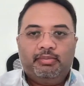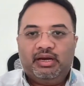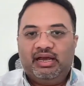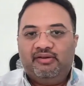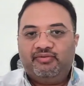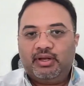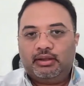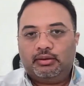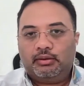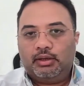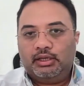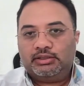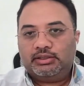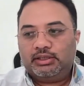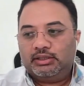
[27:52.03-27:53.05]
believe that
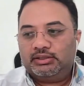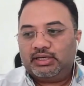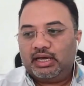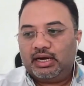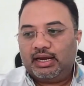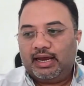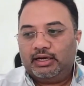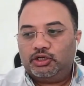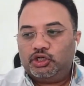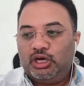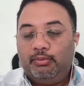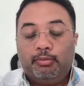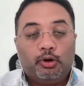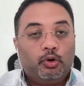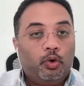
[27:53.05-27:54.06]
this is going to get
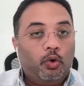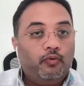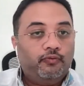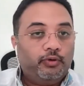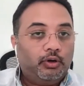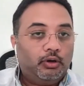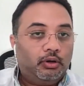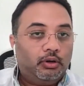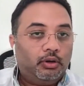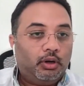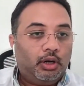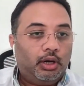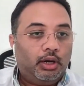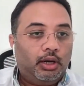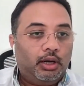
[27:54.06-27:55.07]
cheaper over
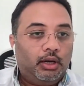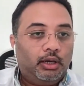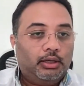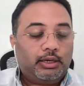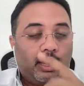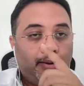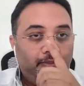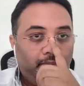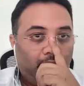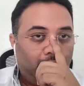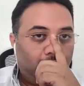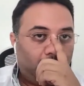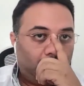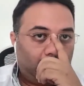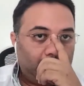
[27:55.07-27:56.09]
uh, time.
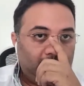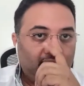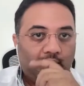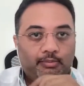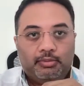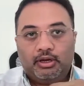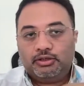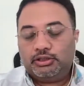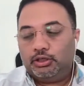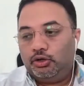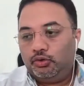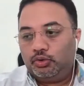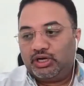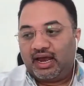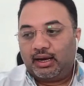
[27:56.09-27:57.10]
Uh, anytime there's a
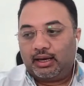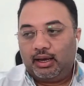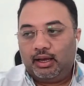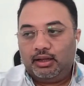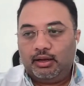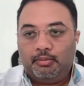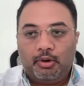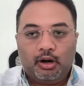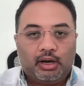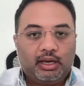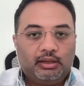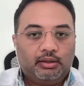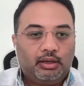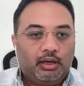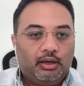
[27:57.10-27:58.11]
new tech in the
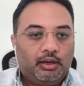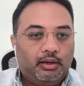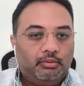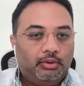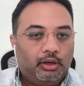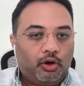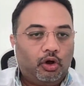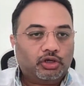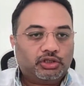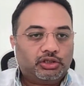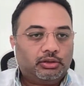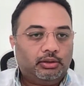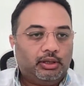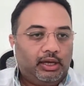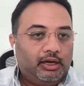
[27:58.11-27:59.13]
market, uh, the cost,
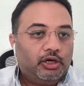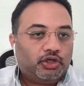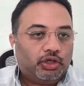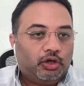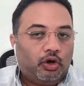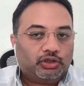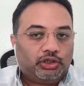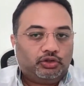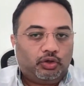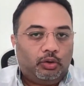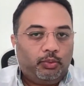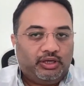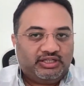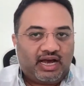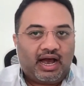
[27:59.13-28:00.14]
the initial cost is
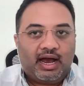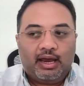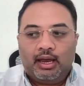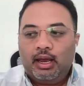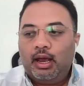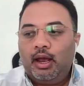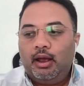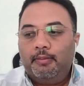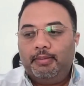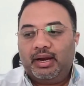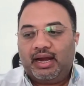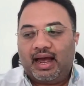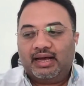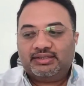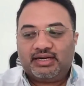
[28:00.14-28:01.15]
always high, but
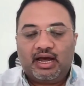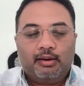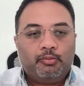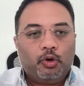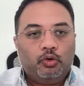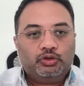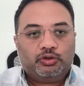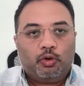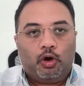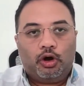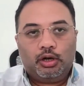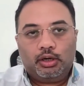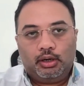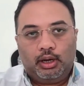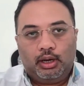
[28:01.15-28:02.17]
as time goes on,